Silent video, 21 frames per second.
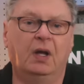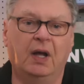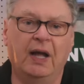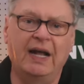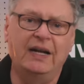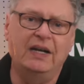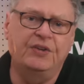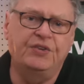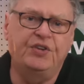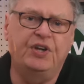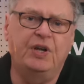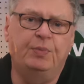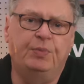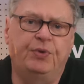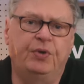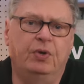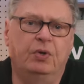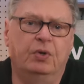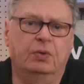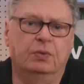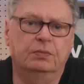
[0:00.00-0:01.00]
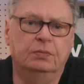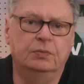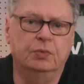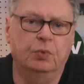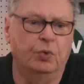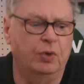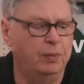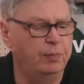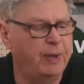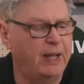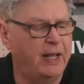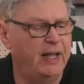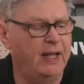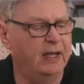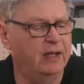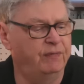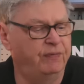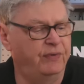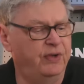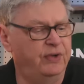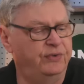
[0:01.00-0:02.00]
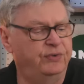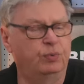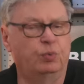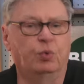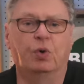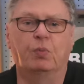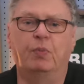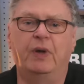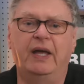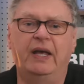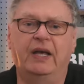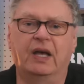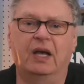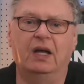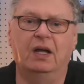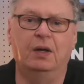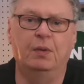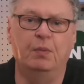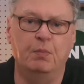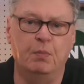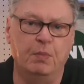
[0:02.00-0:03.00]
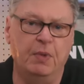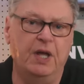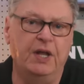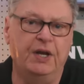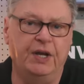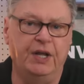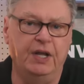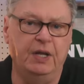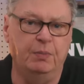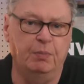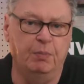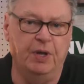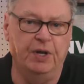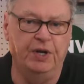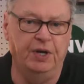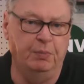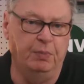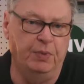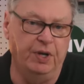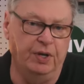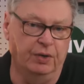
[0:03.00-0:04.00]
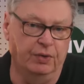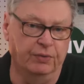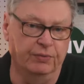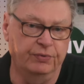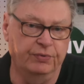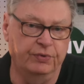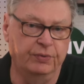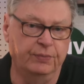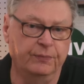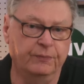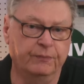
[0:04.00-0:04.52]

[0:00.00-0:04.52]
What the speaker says: And it's cheap too. 1 bag of this will make many meals.